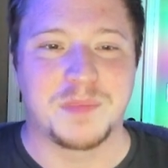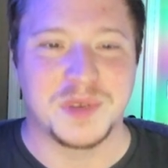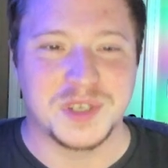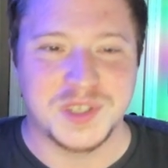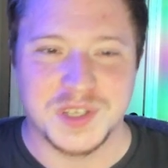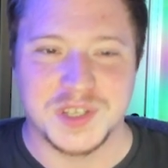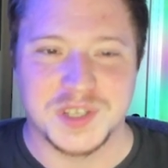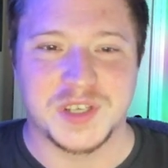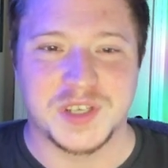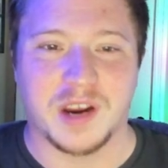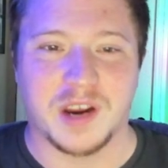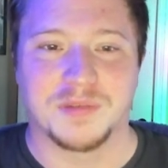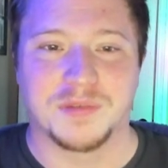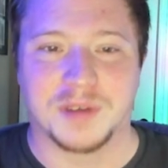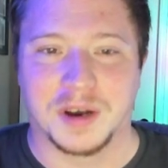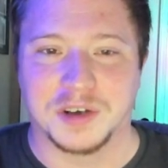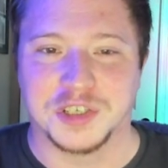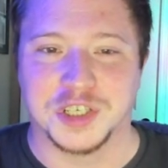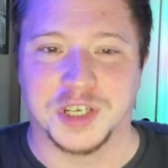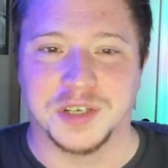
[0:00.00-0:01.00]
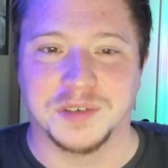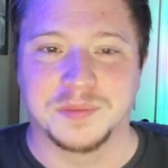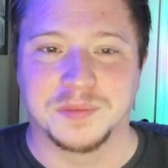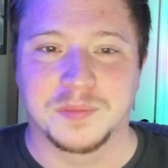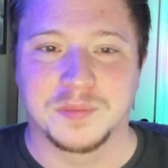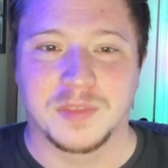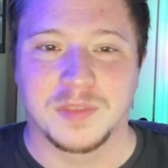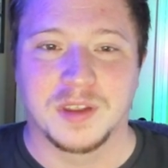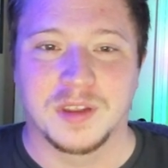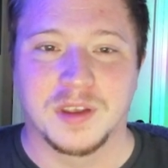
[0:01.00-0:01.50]
is the sync function.
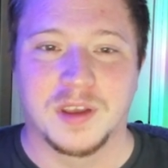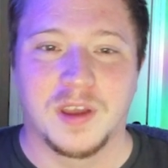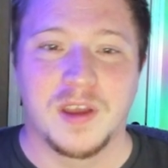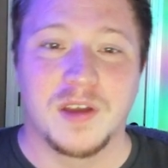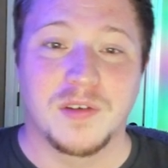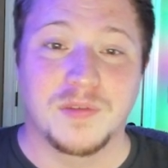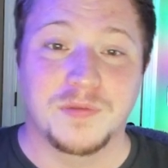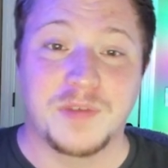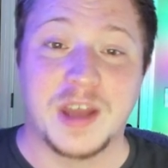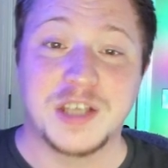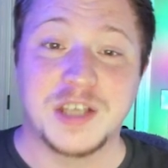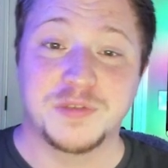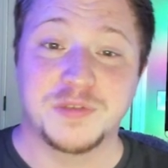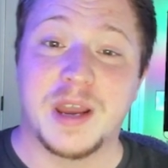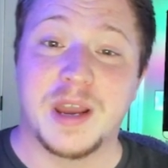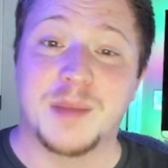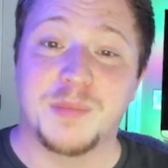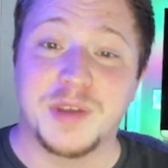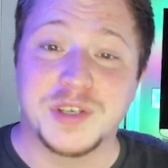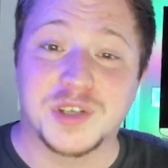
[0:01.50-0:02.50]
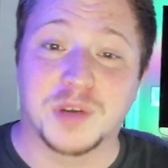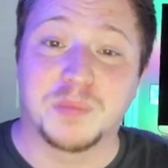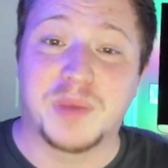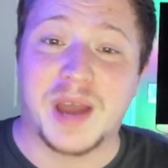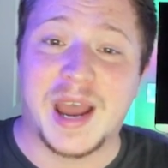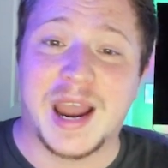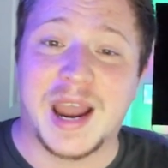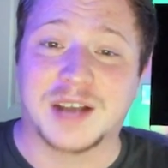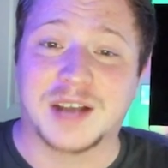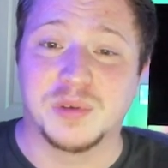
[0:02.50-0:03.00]
Fetch families are
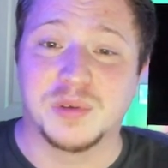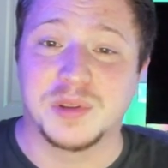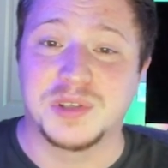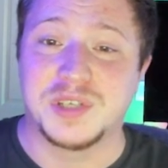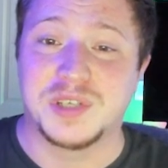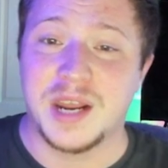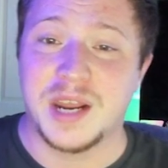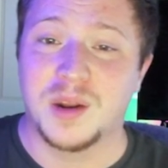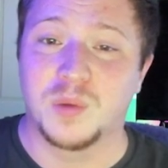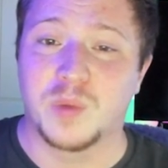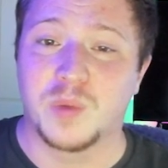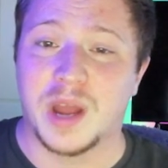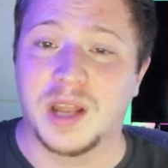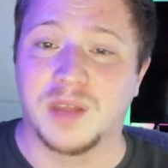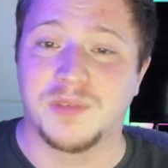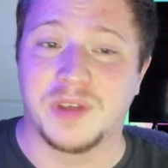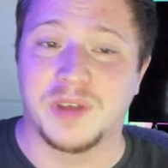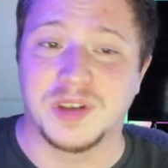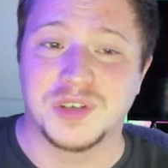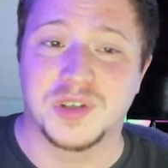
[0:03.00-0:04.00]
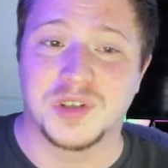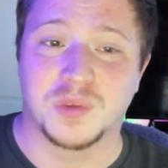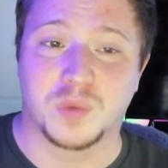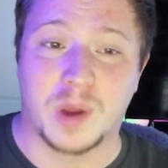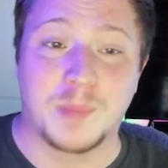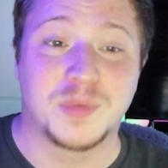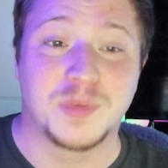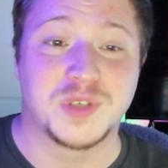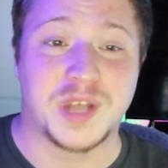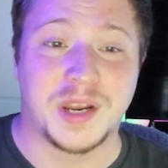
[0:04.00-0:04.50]
packed with data relevant to the
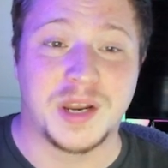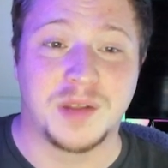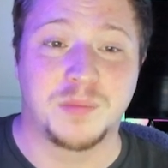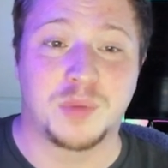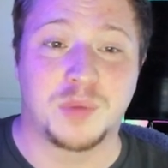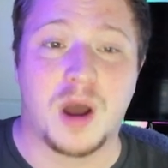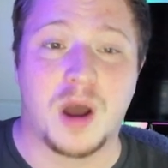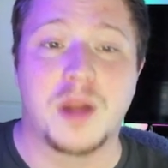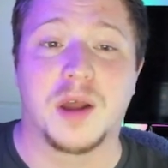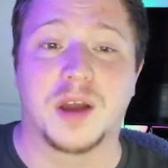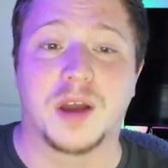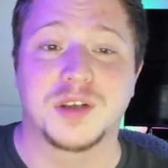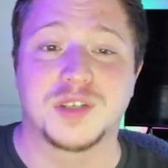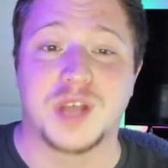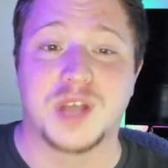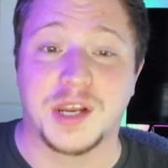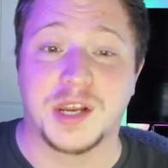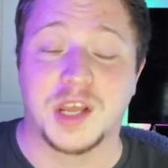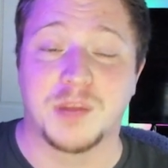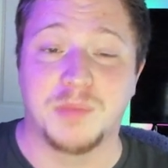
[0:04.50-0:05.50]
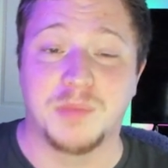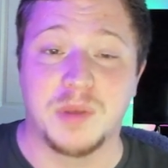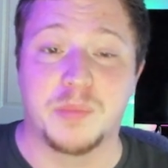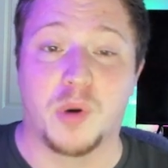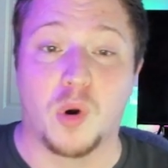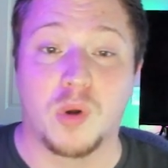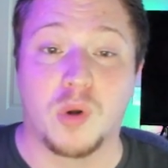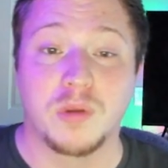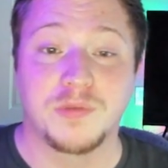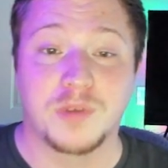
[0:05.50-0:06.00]
represented product and can be
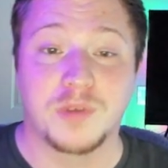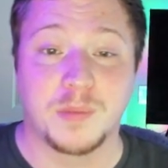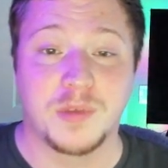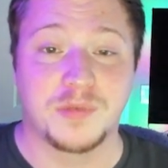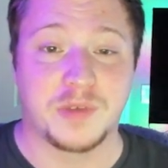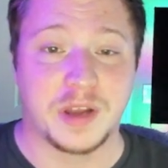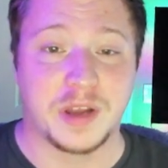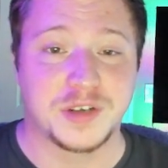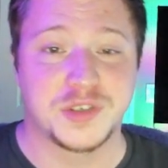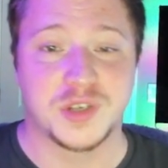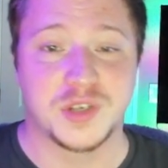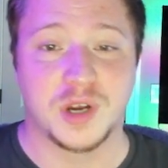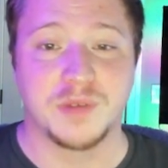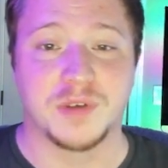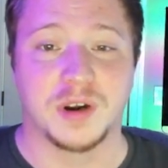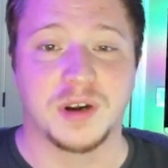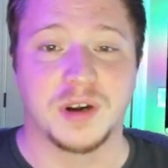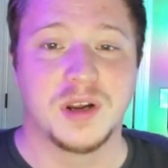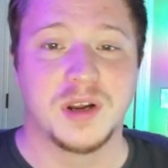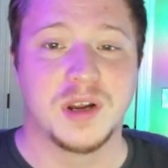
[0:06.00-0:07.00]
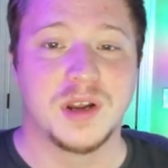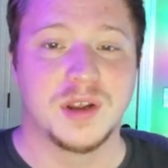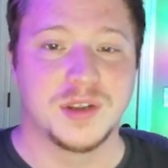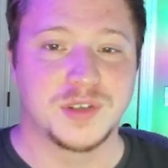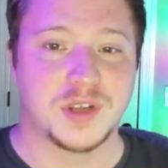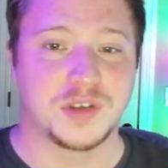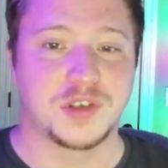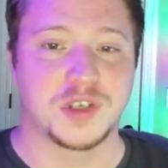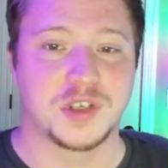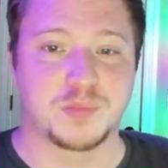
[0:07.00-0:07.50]
pulled from the Fetch server,
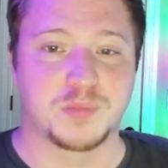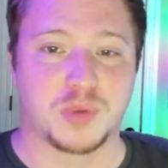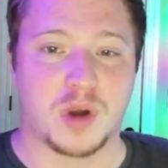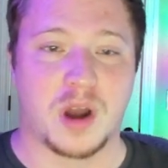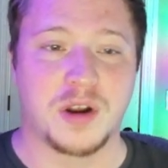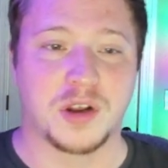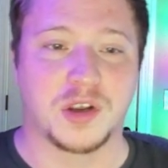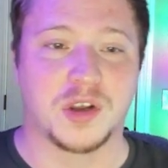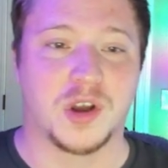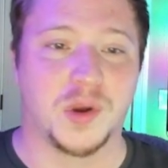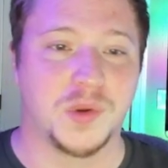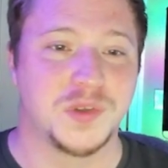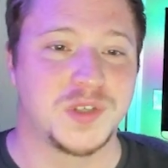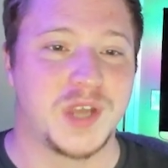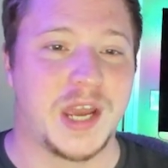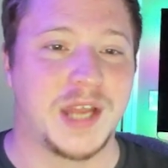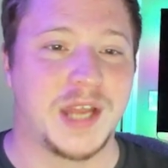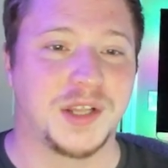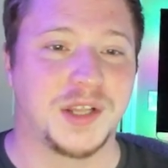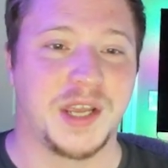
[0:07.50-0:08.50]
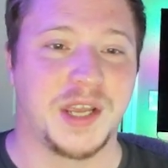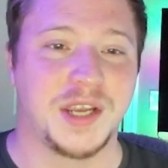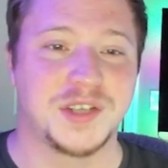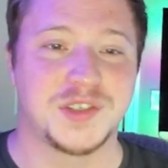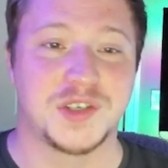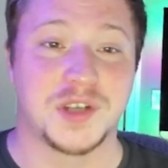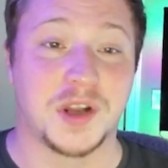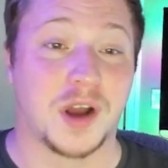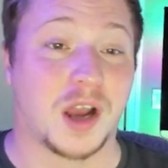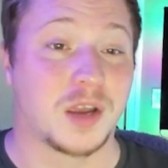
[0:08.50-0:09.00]
such as product codes and linked to
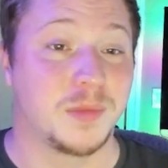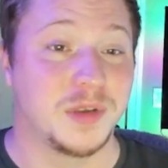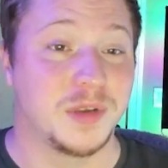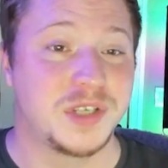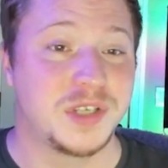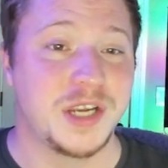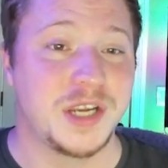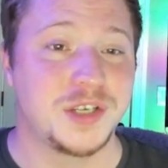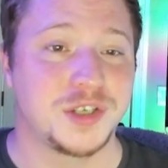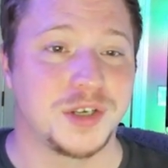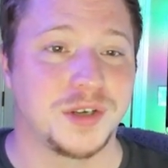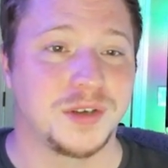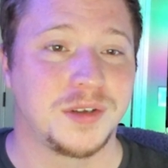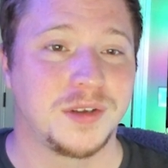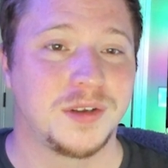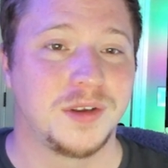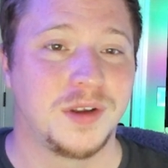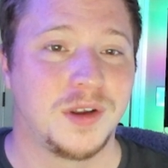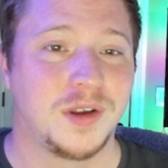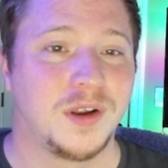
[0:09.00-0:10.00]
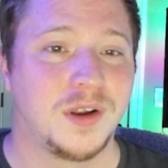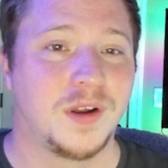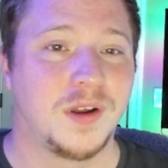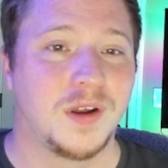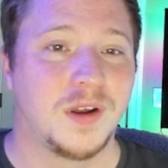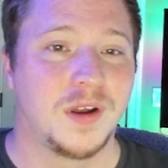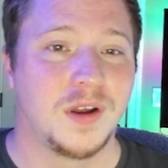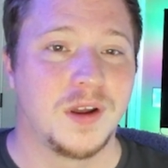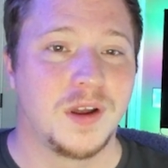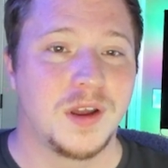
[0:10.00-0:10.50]
documentation.
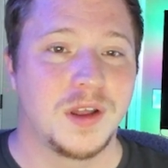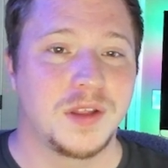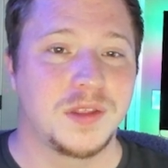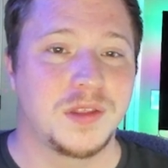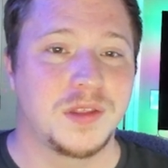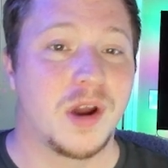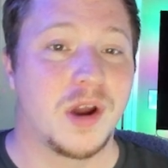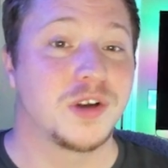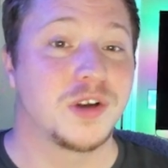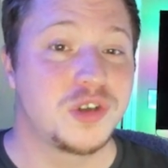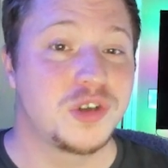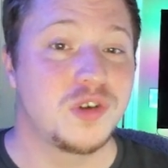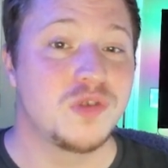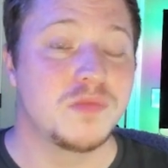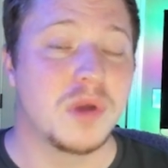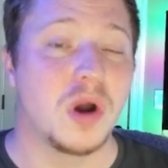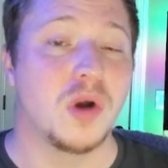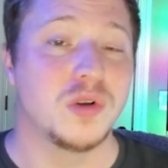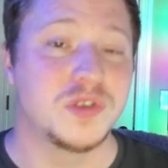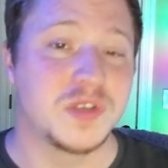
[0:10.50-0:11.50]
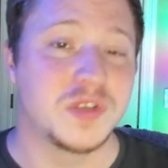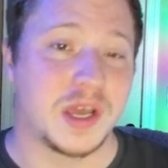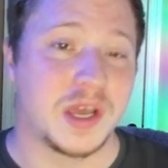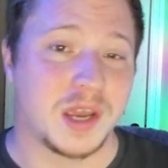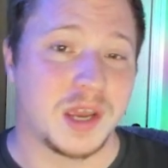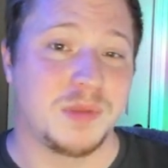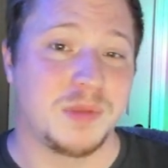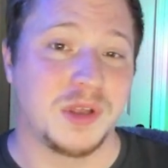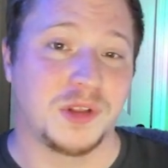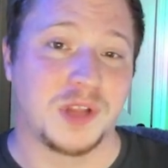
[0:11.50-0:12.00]
There are two modes that can
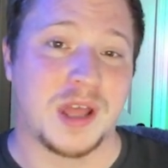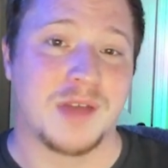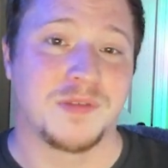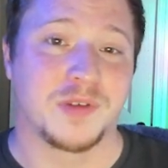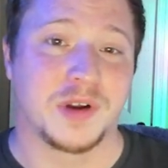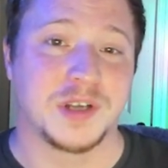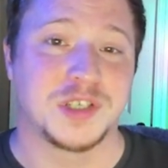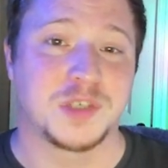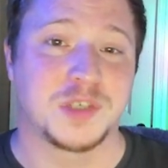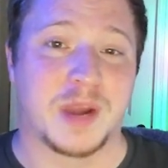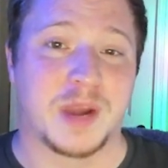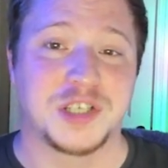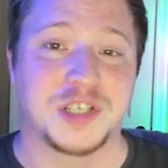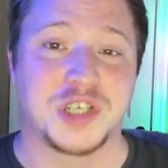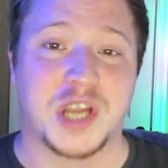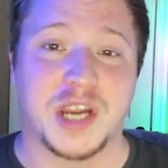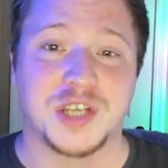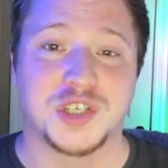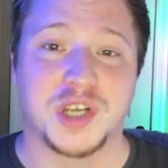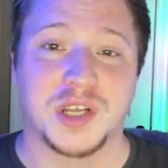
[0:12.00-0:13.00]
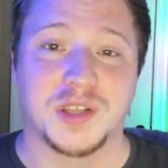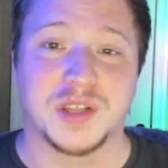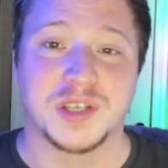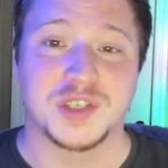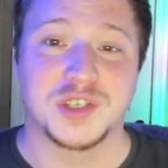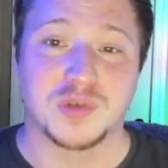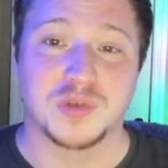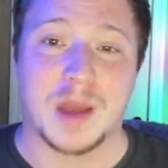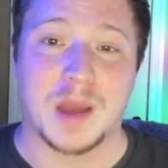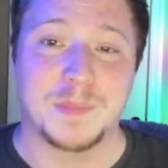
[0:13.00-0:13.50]
be leveraged by changing this
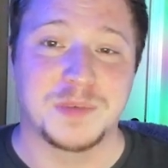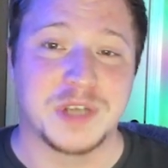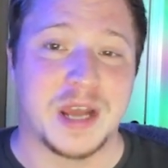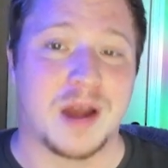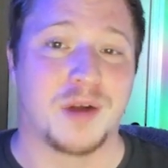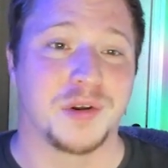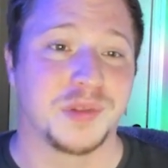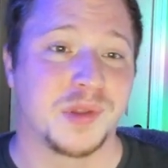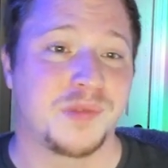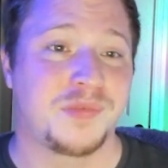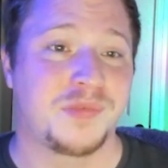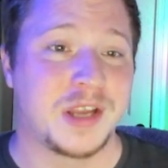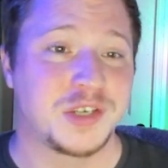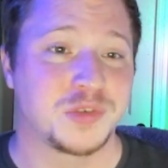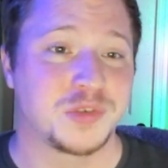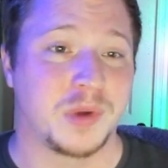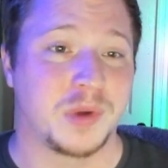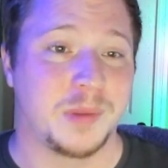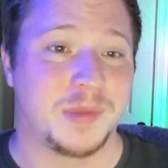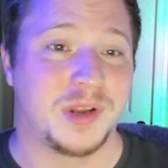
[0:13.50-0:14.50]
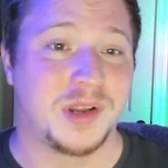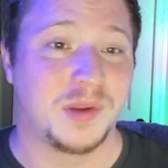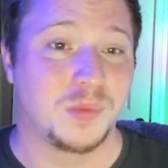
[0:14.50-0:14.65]
drop-down in the Fetch ribbon in